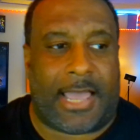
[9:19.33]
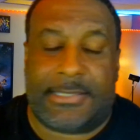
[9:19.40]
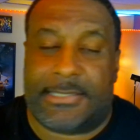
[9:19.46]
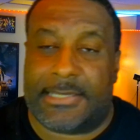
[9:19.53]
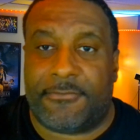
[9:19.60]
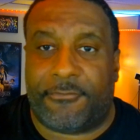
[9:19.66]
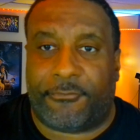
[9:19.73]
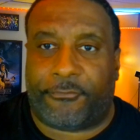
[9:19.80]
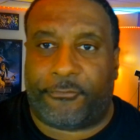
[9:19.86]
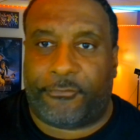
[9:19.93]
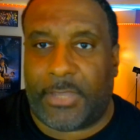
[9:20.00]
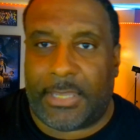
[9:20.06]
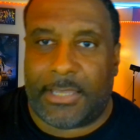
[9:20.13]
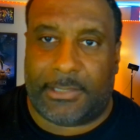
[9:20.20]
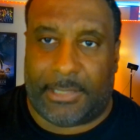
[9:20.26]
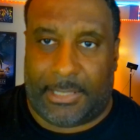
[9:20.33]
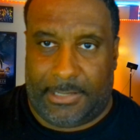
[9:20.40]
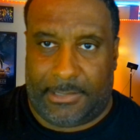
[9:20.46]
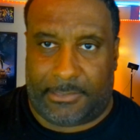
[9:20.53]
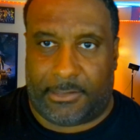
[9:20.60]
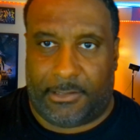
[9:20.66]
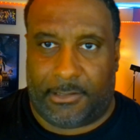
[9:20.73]
didn't feel
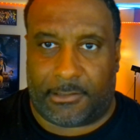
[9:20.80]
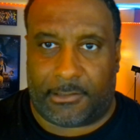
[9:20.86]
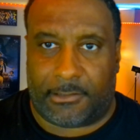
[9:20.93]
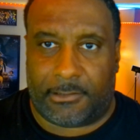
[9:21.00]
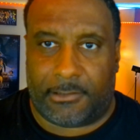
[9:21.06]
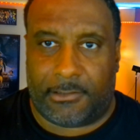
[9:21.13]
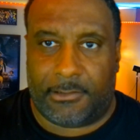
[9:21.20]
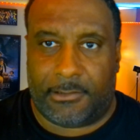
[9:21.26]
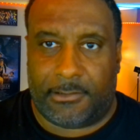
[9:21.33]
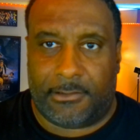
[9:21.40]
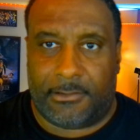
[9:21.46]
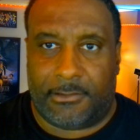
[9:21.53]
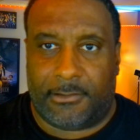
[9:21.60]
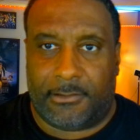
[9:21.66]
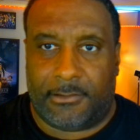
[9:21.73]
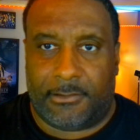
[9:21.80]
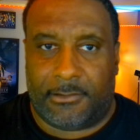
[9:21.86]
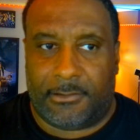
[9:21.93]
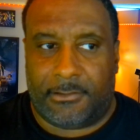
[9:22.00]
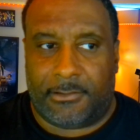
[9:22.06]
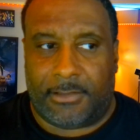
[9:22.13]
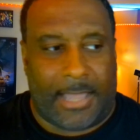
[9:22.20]
anything.
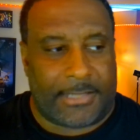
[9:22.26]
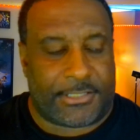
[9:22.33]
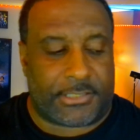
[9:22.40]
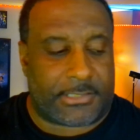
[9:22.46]
I